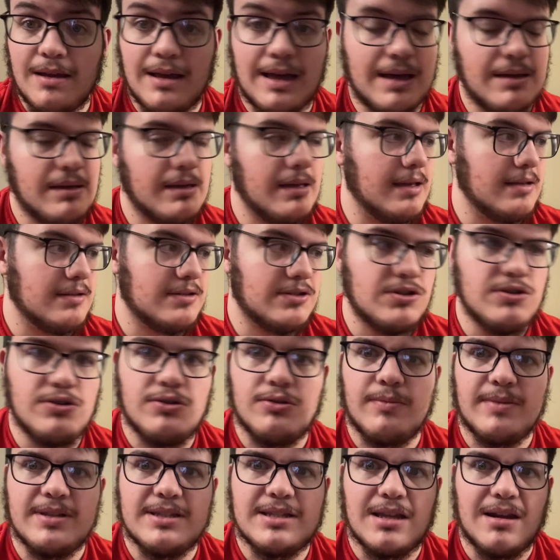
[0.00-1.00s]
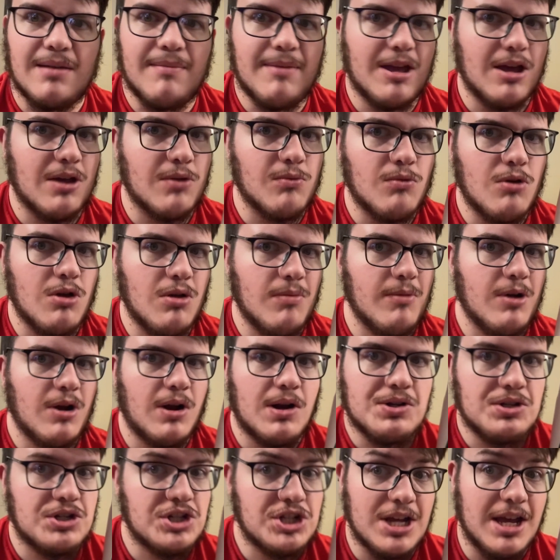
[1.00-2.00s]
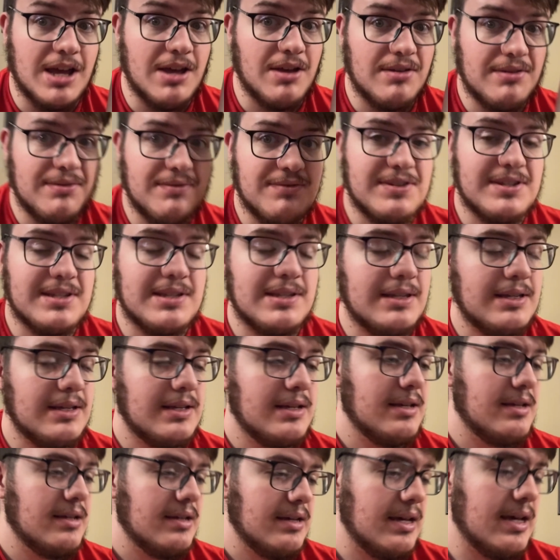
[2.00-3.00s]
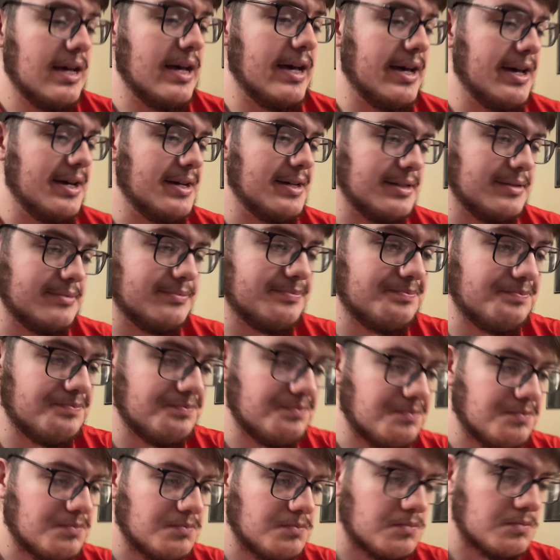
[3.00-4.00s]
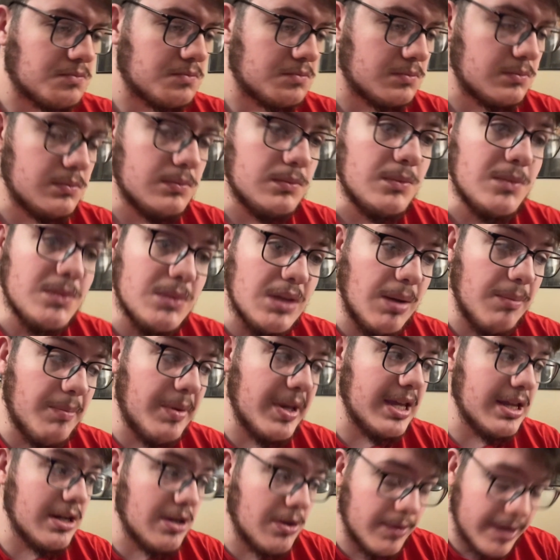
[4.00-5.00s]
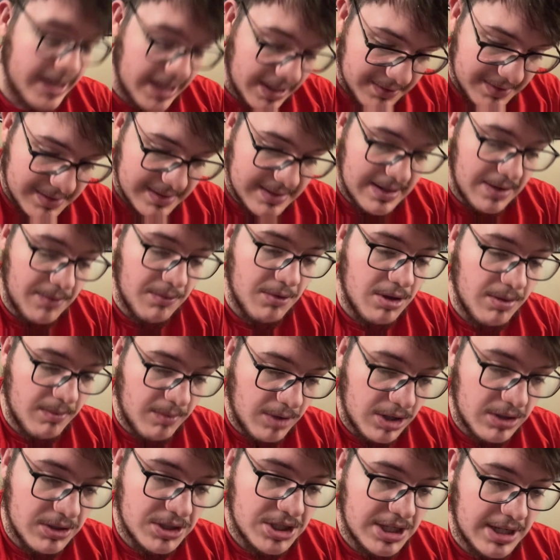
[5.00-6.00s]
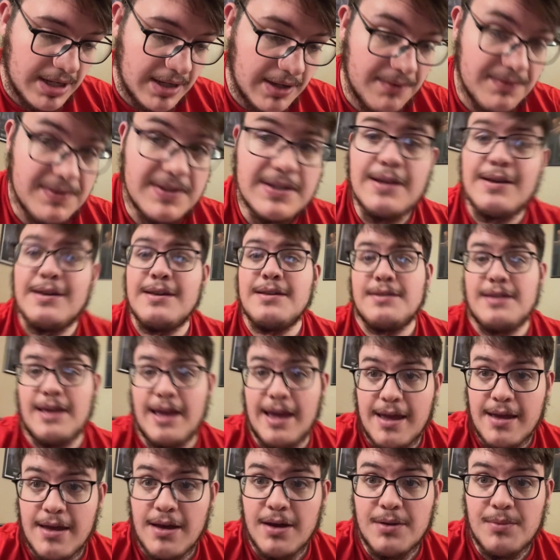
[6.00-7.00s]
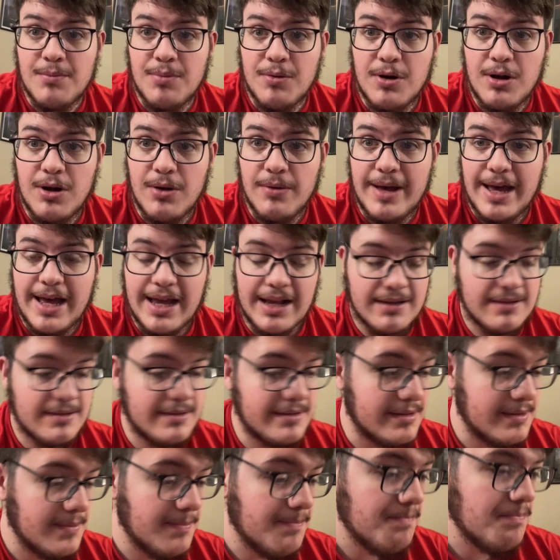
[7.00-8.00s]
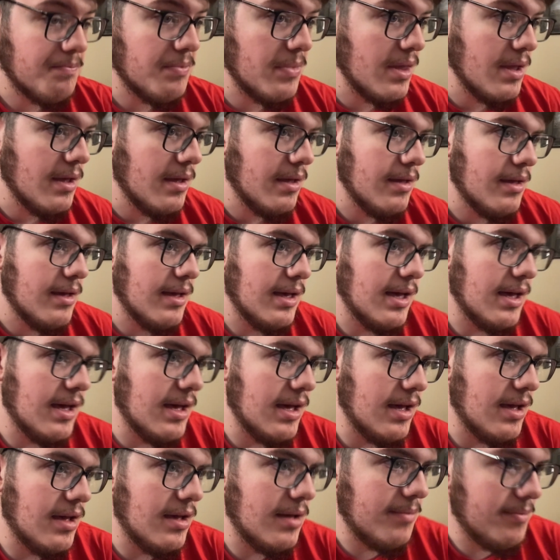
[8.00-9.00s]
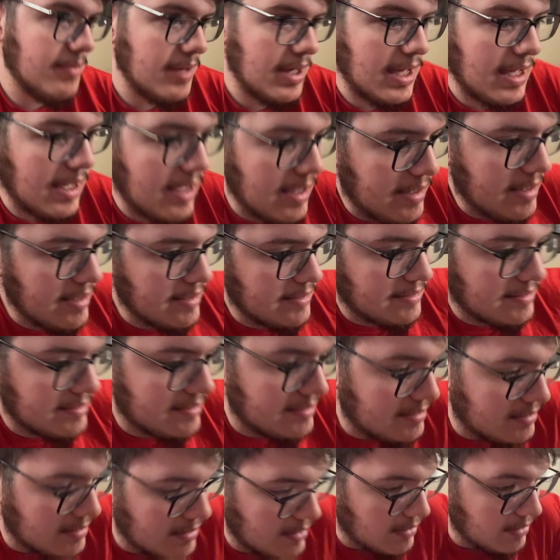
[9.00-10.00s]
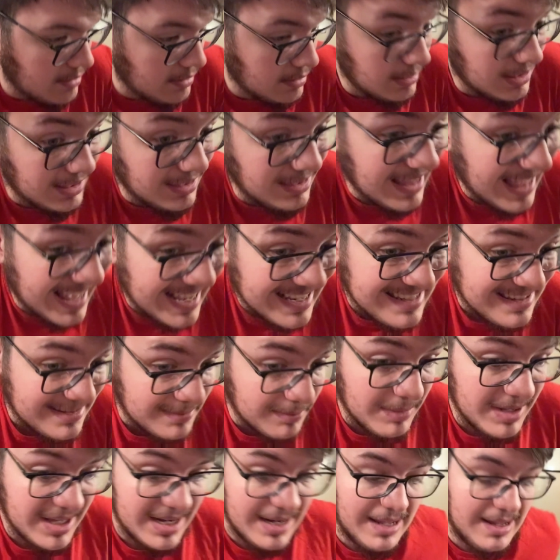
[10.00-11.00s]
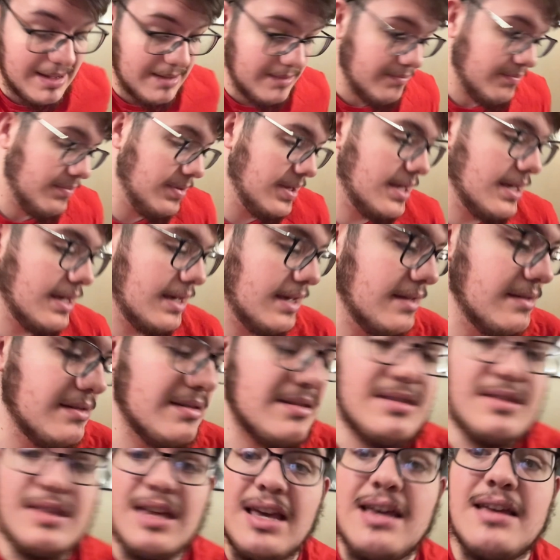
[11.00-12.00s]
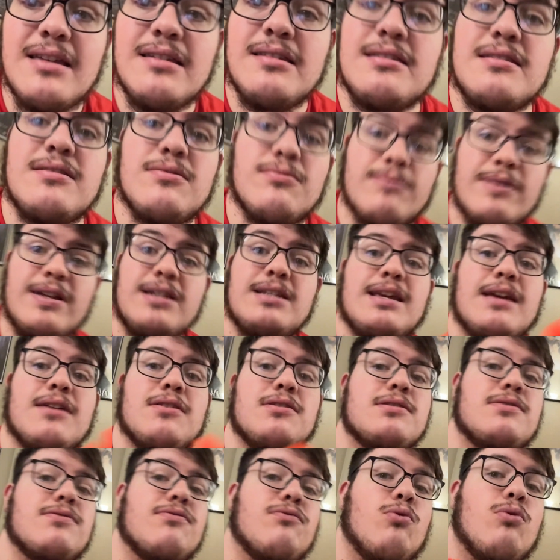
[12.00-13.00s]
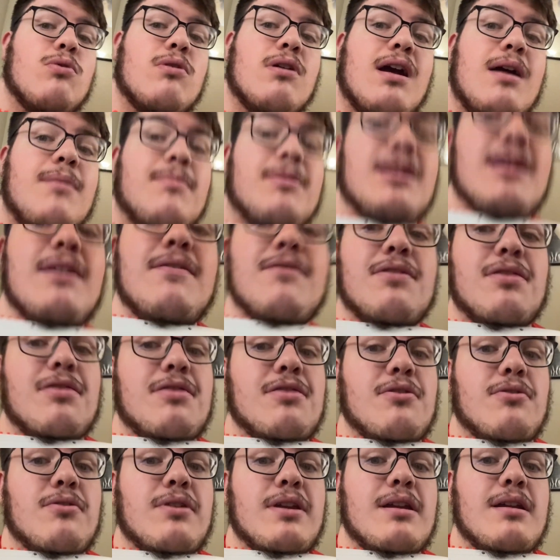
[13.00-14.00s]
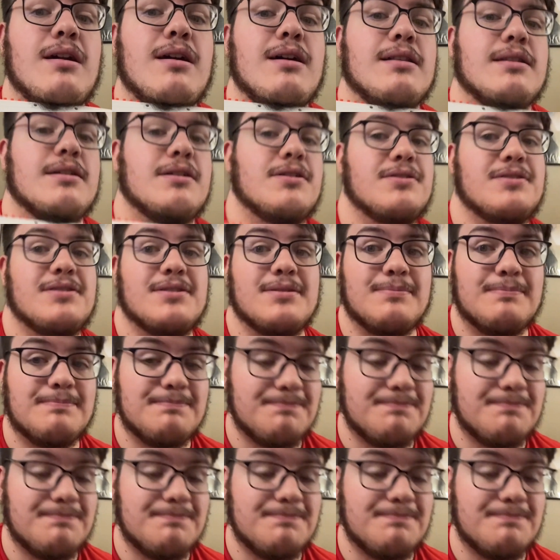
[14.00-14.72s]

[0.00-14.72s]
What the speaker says: I assume it's going to be on Walmart shelves. But you know what else is at Walmart shelves? The Aeon Pro X. And it's less money because this retails for, I believe, $30.